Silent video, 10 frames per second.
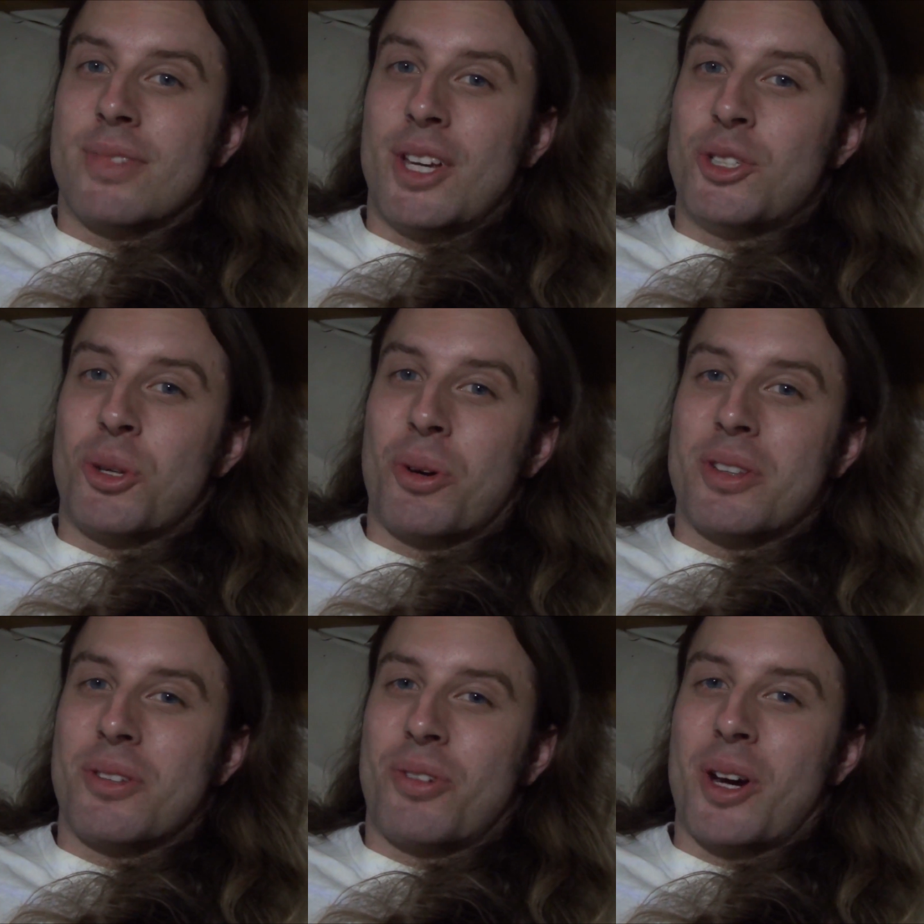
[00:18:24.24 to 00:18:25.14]

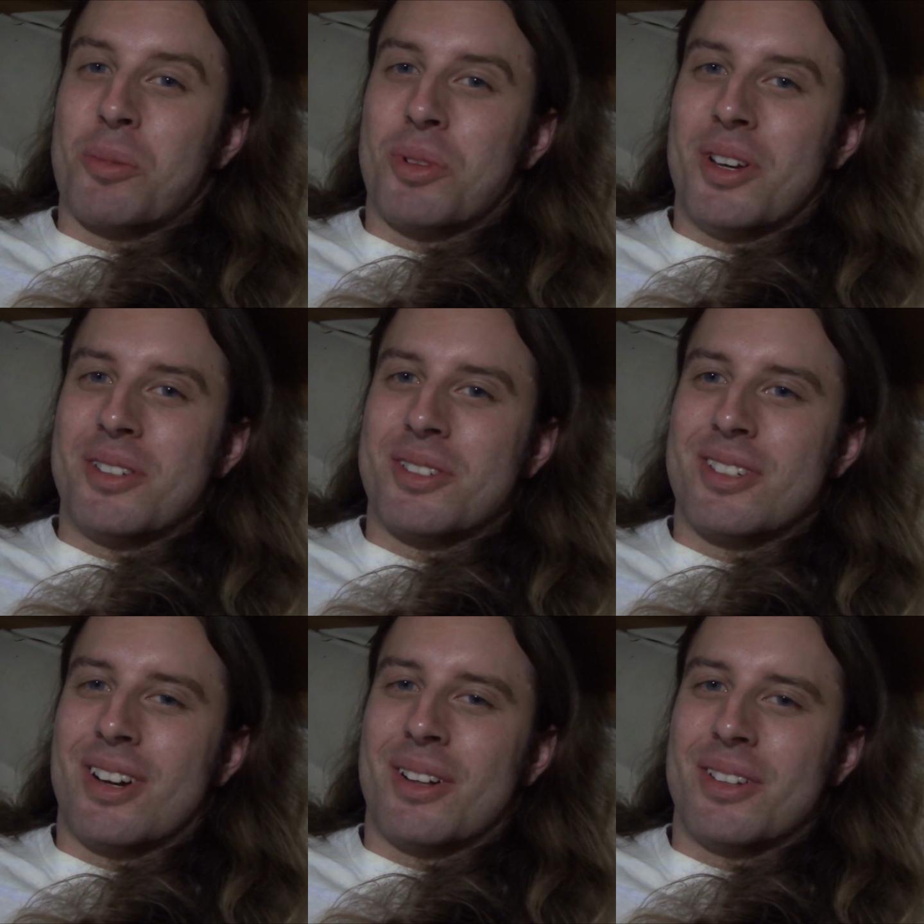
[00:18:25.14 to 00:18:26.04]
enjoying the
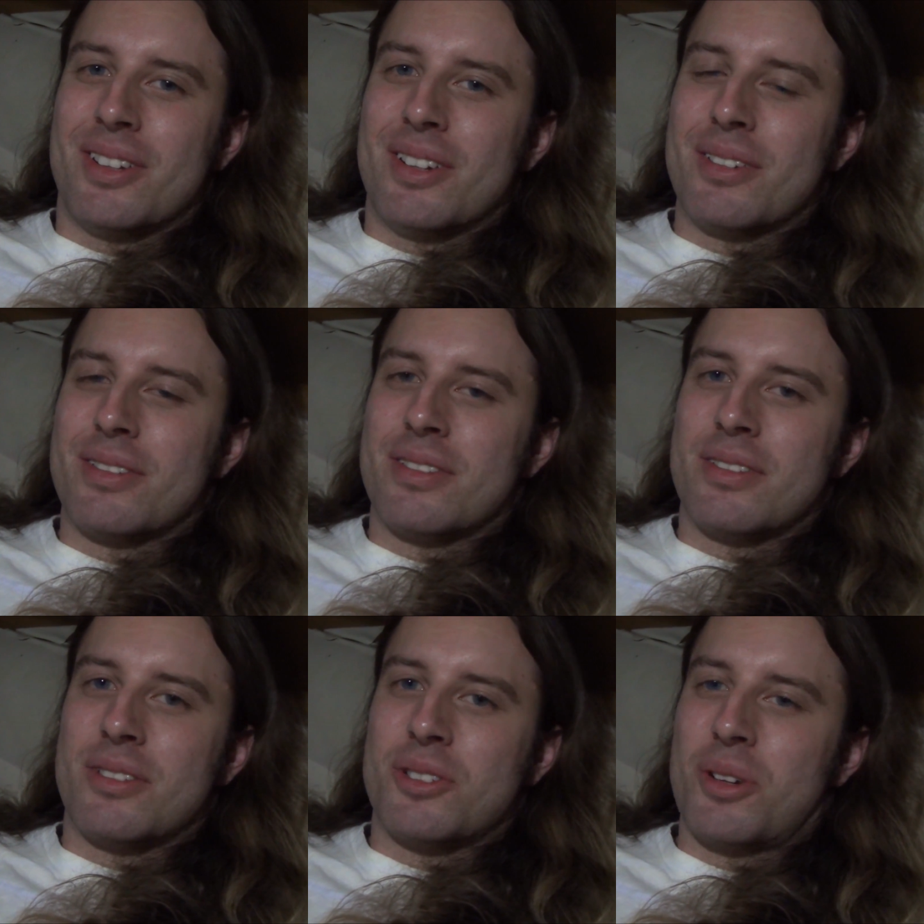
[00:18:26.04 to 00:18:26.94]
fireplace. I'll
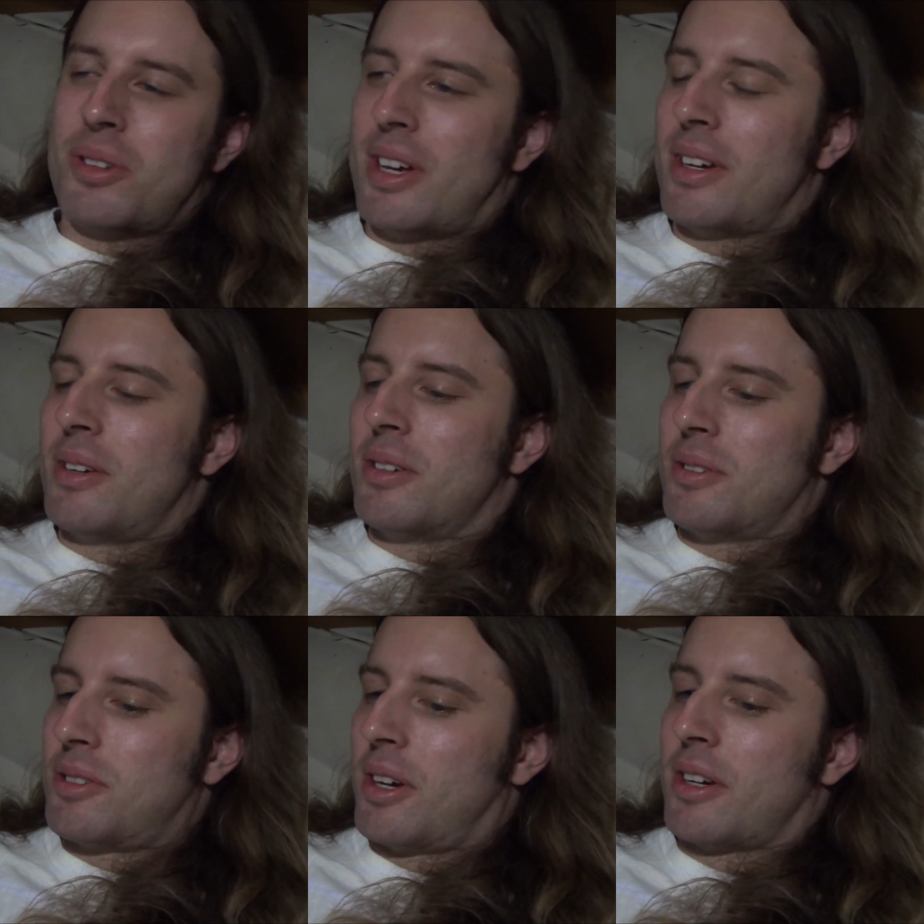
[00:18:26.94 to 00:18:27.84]
show you that here in a
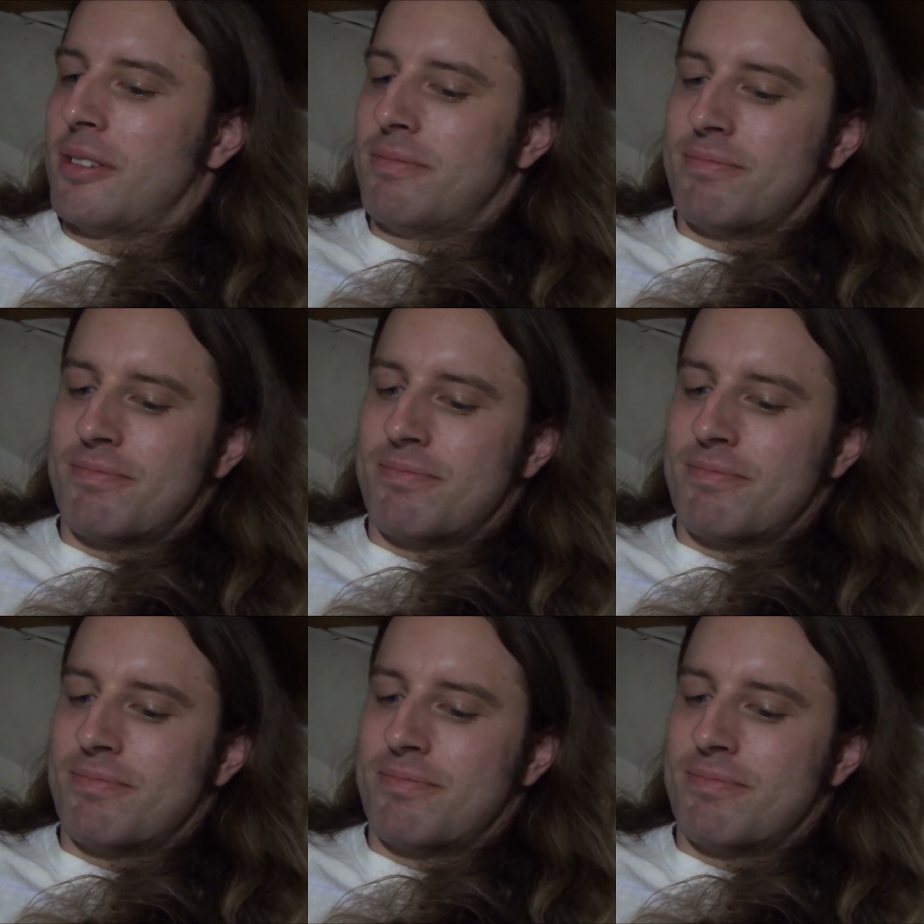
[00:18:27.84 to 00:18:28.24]
second.